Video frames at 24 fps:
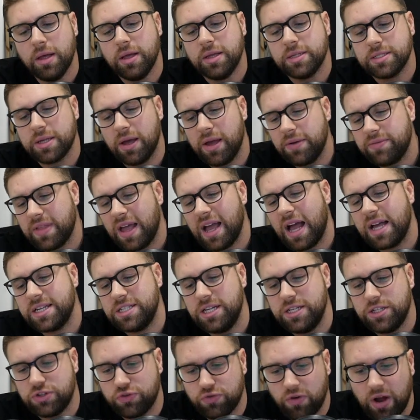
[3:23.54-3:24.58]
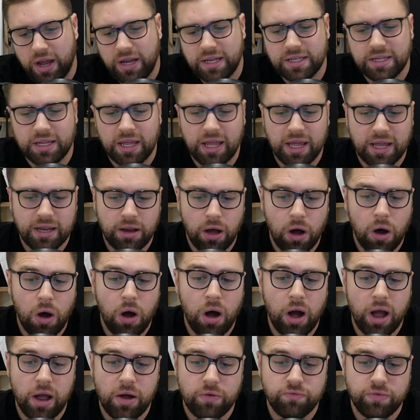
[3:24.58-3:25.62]
So if they actually trained in a
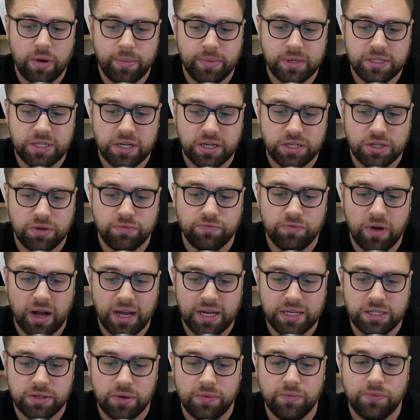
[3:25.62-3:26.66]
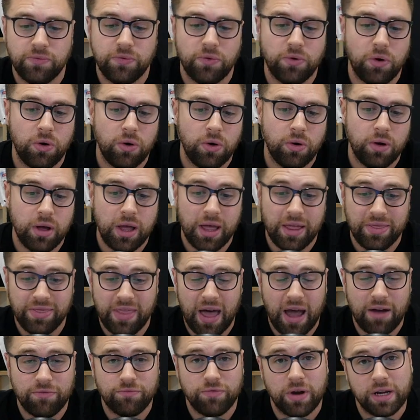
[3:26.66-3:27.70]
higher repetition range for
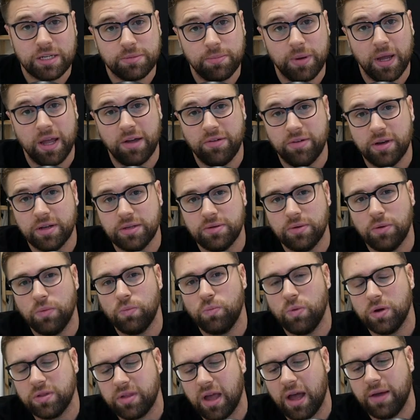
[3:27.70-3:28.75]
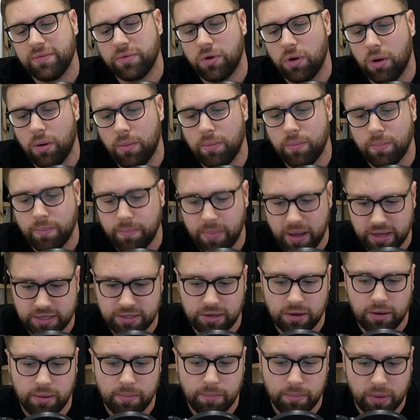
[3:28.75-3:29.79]
that rest period, would they have got
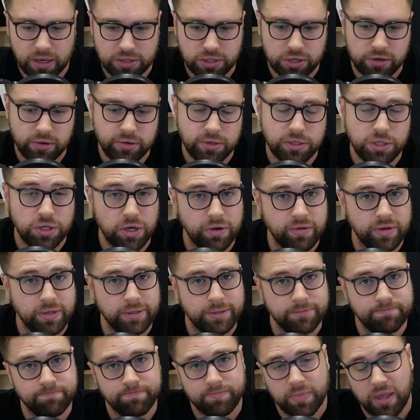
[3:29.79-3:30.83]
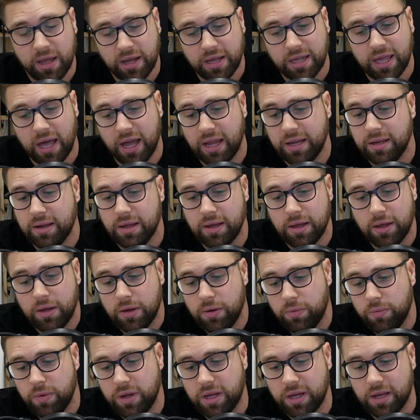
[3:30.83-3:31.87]
better muscular endurance? Again,
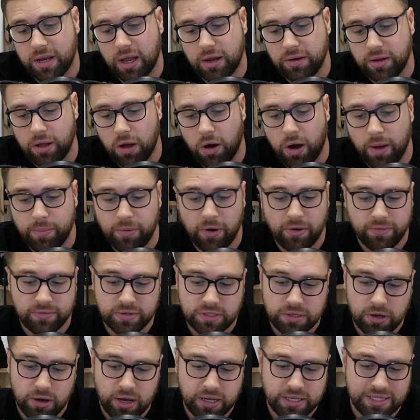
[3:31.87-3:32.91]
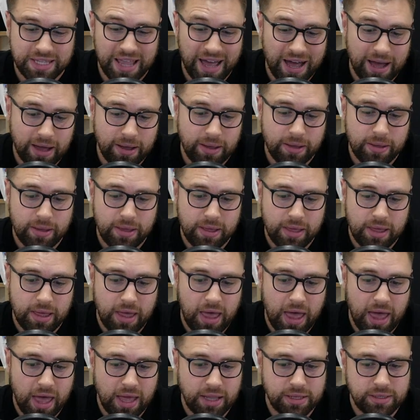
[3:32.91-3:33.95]
we can only hypothesize that,
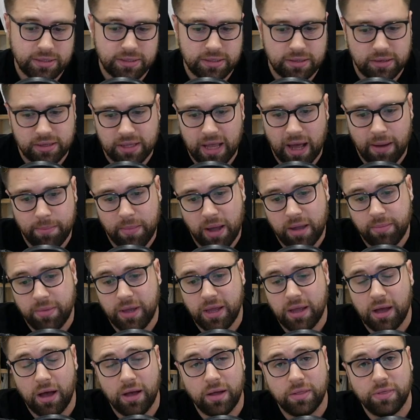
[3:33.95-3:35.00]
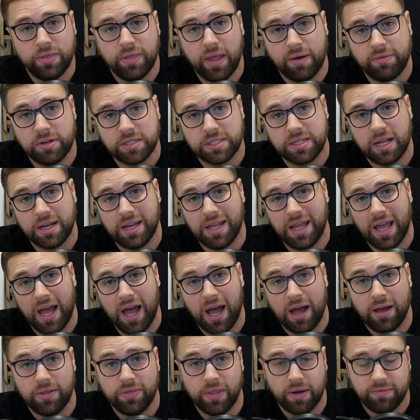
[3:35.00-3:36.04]
and that may be another study
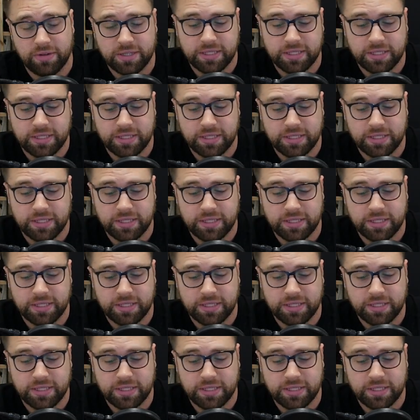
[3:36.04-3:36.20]
at another